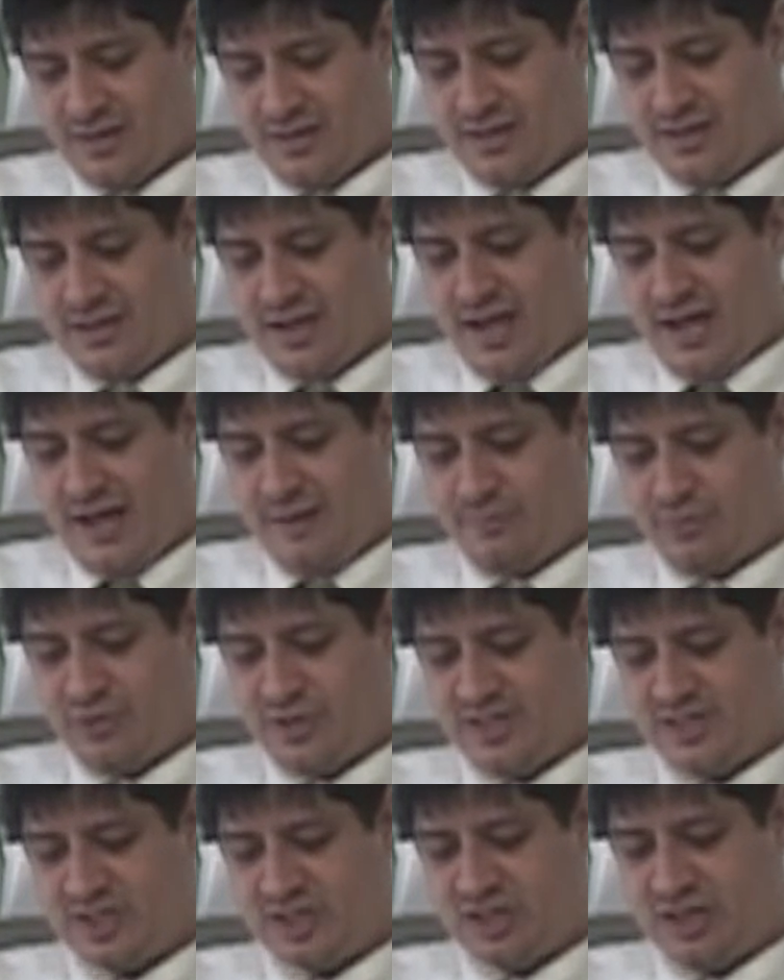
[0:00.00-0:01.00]
Then the high
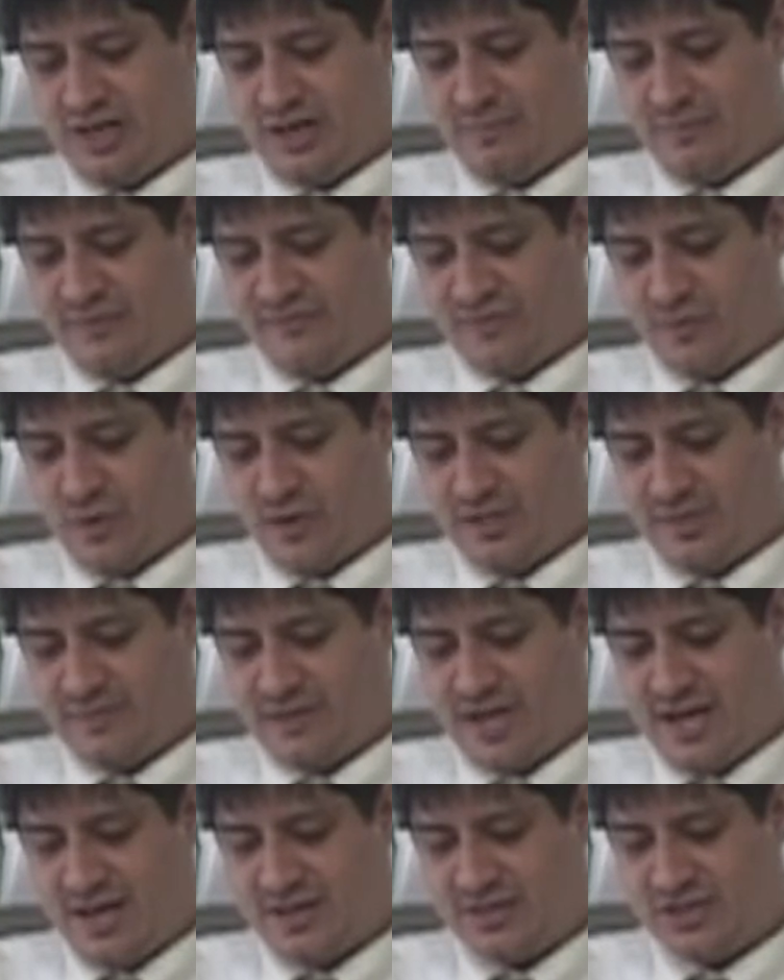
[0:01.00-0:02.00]
priest stood up before
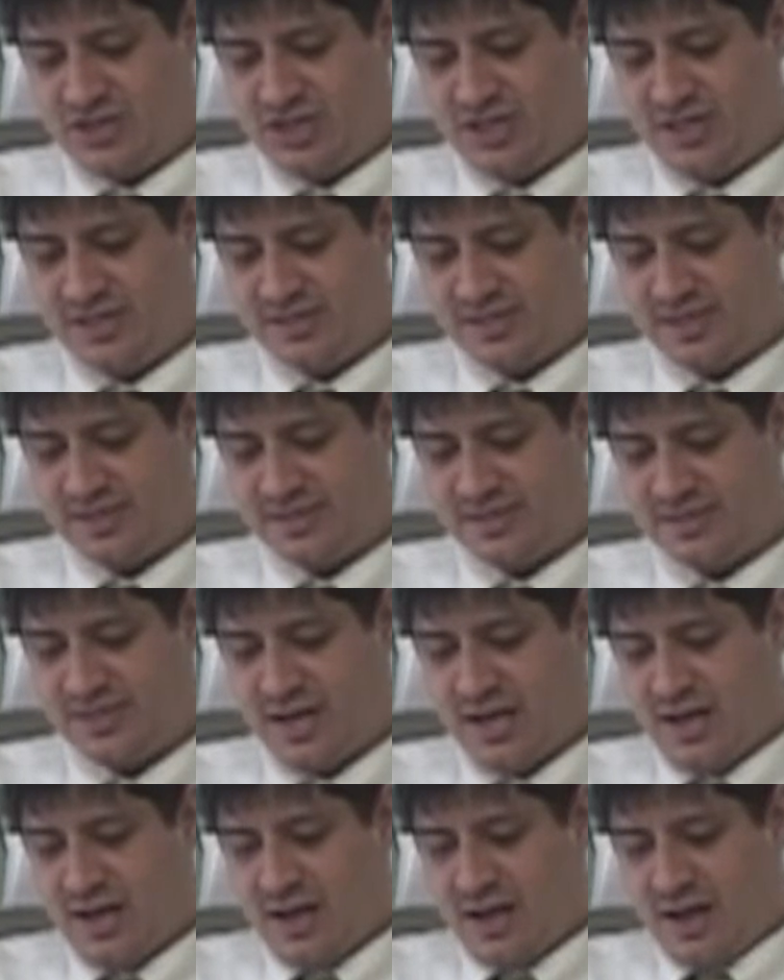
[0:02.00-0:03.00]
them and asked Jesus,
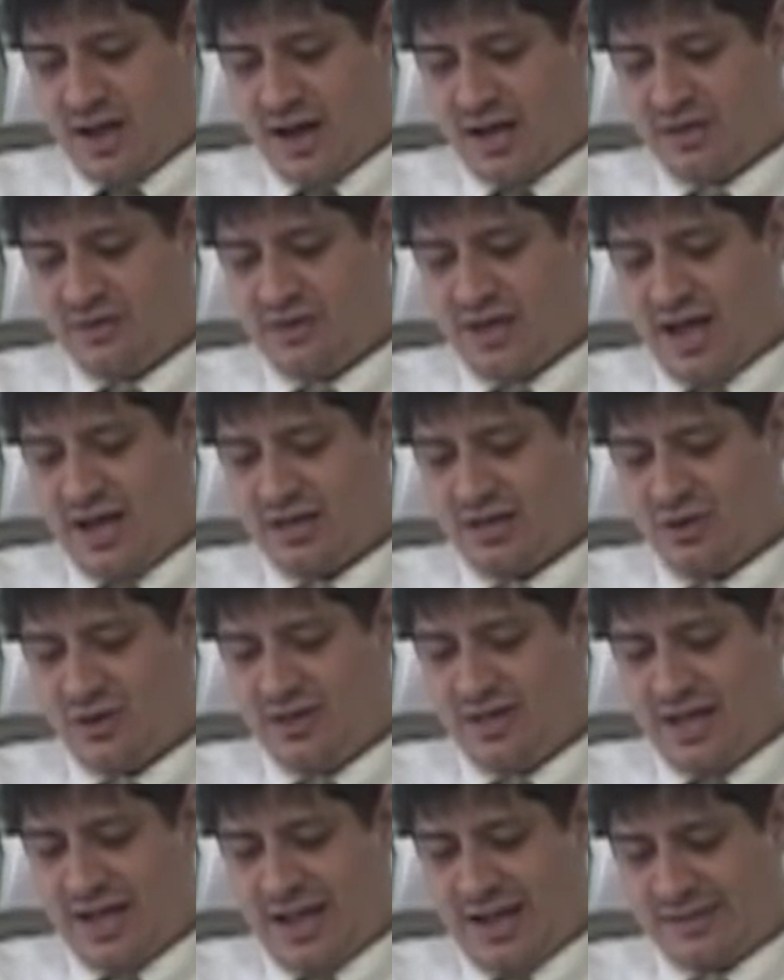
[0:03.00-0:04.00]
Are you not
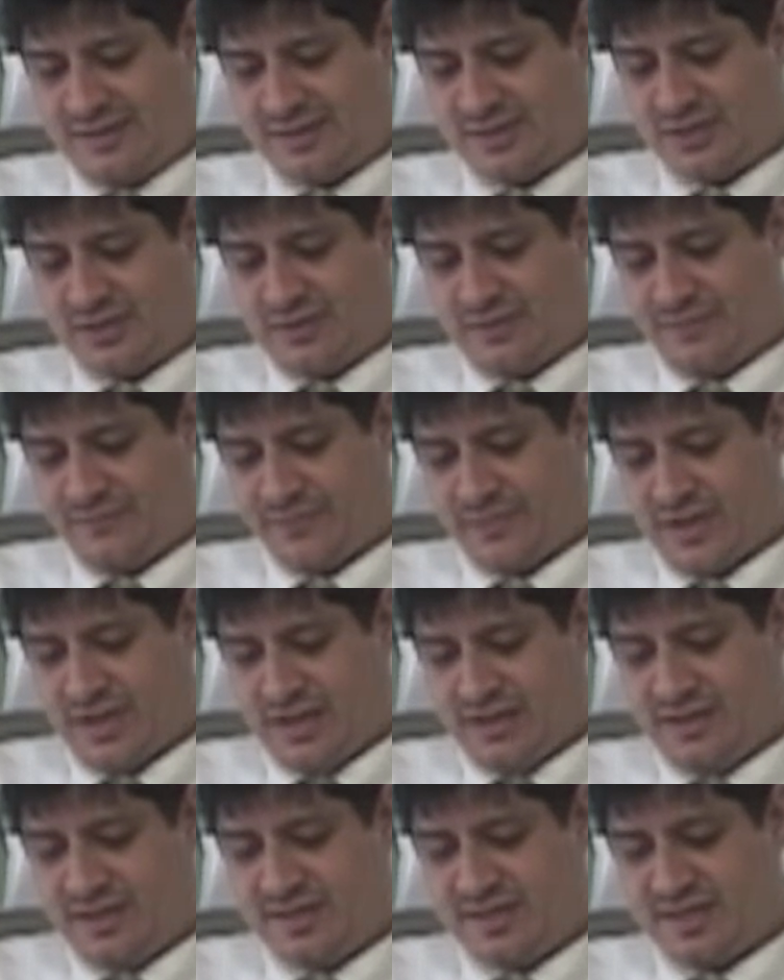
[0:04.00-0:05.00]
going to answer?
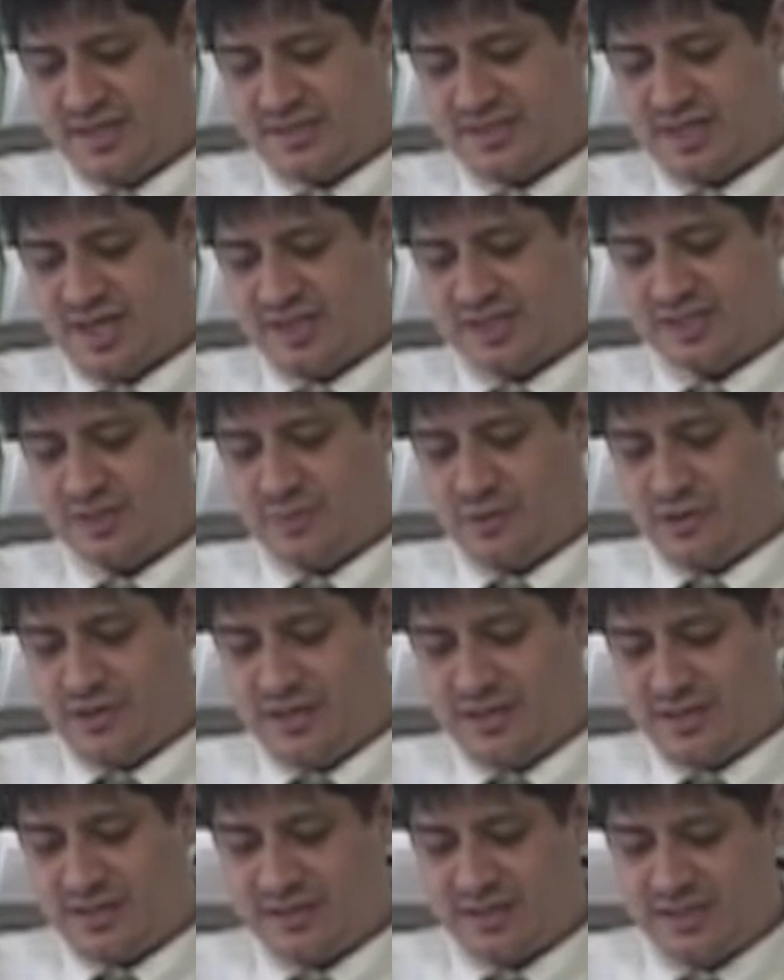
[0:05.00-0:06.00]
This is the
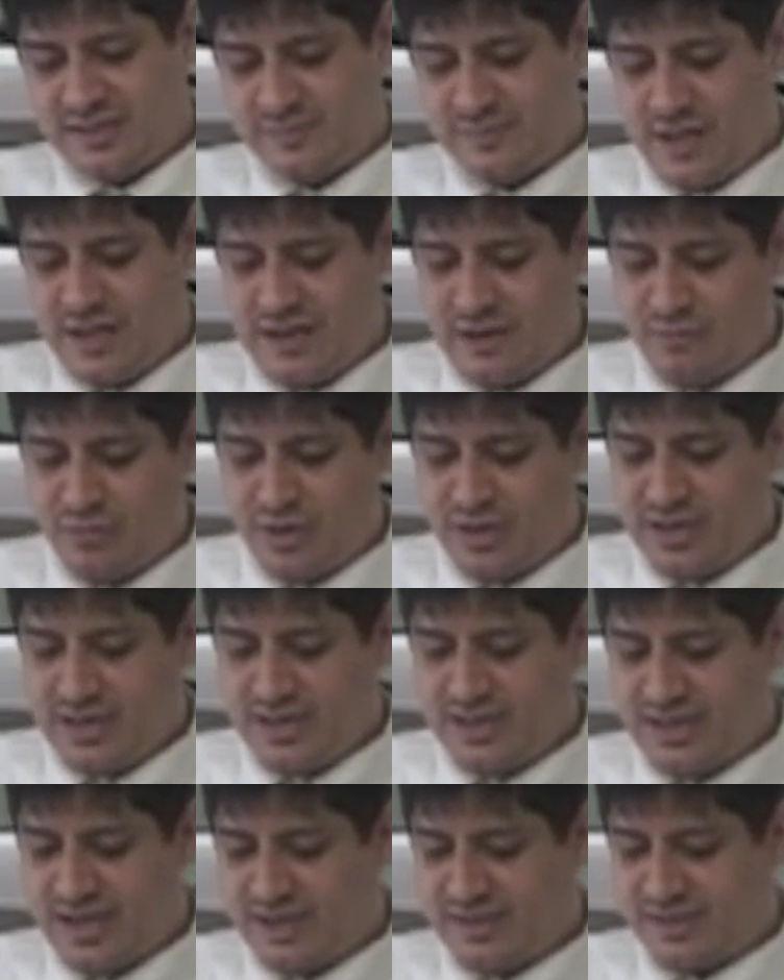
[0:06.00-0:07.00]
testimony that these men are
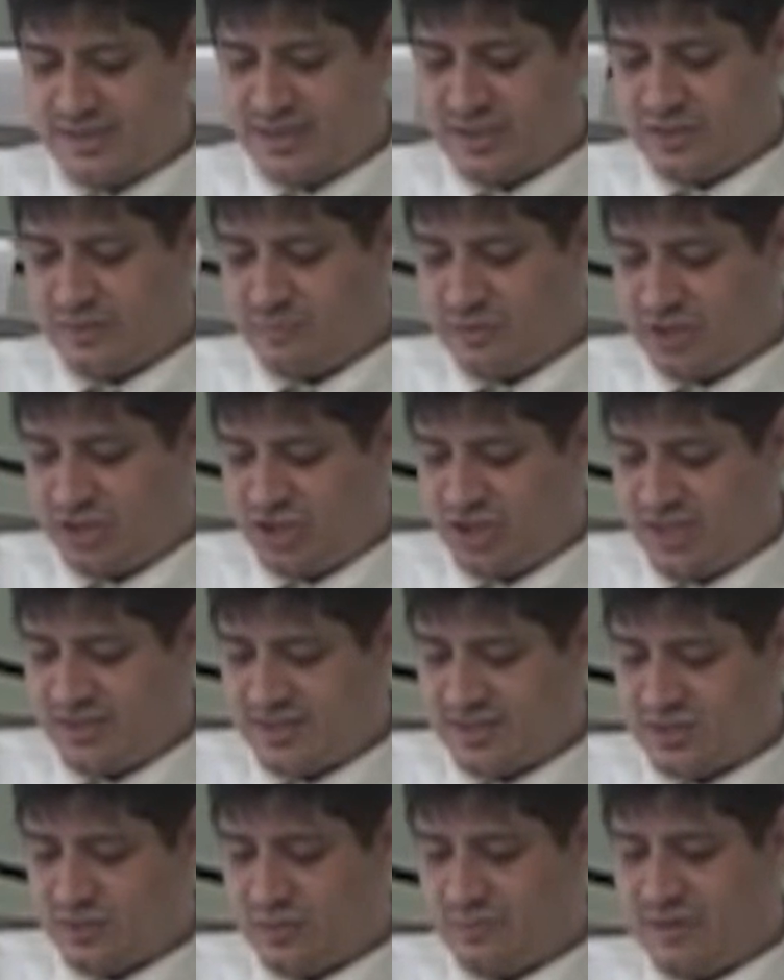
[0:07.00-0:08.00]
bringing against you. But
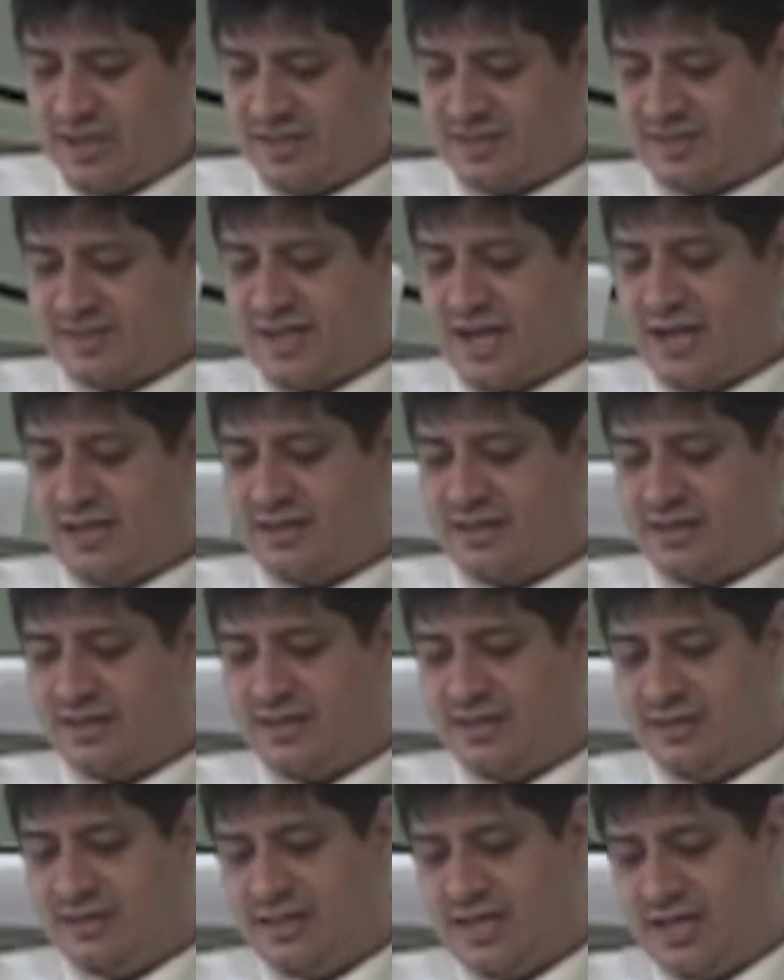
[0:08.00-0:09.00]
Jesus remained silent
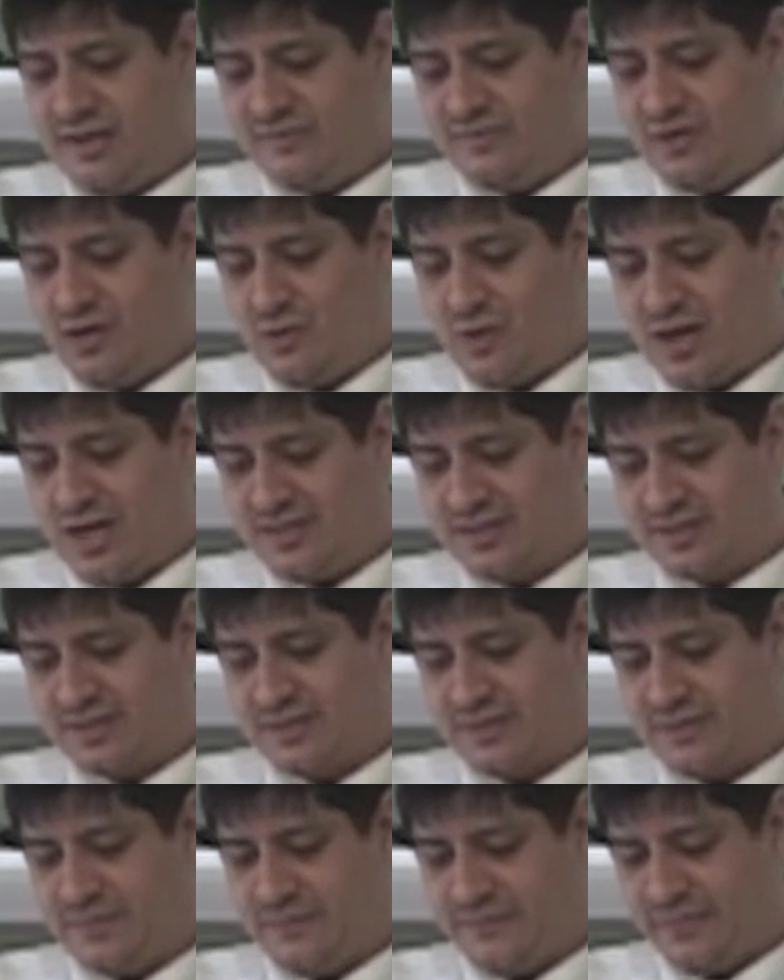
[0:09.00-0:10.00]
and gave no
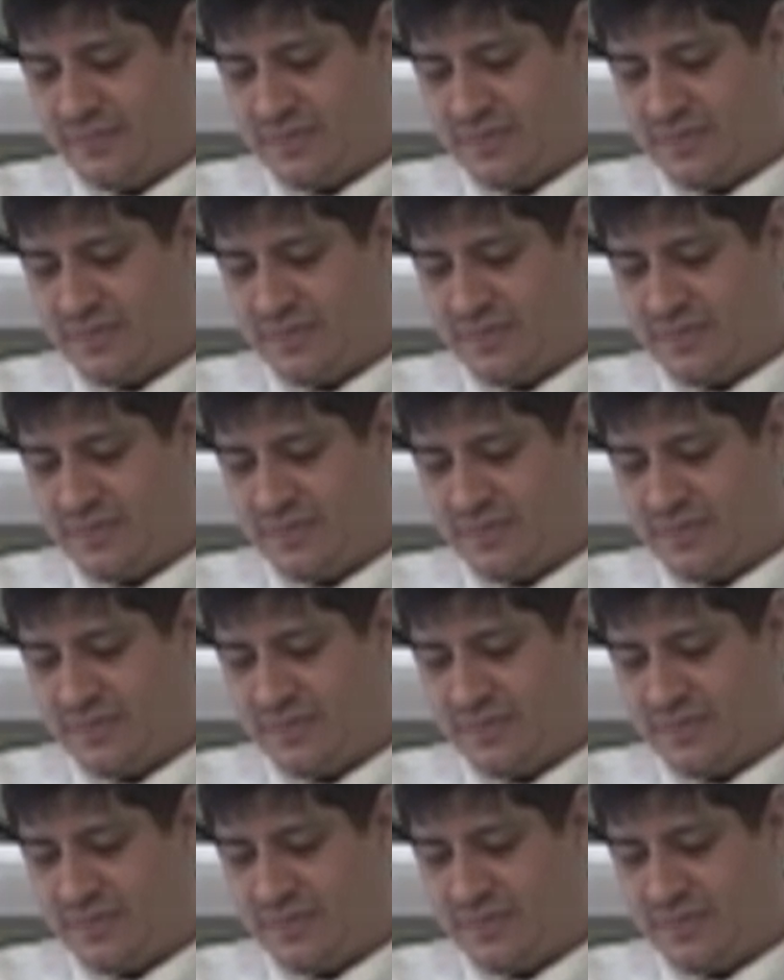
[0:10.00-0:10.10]
answer.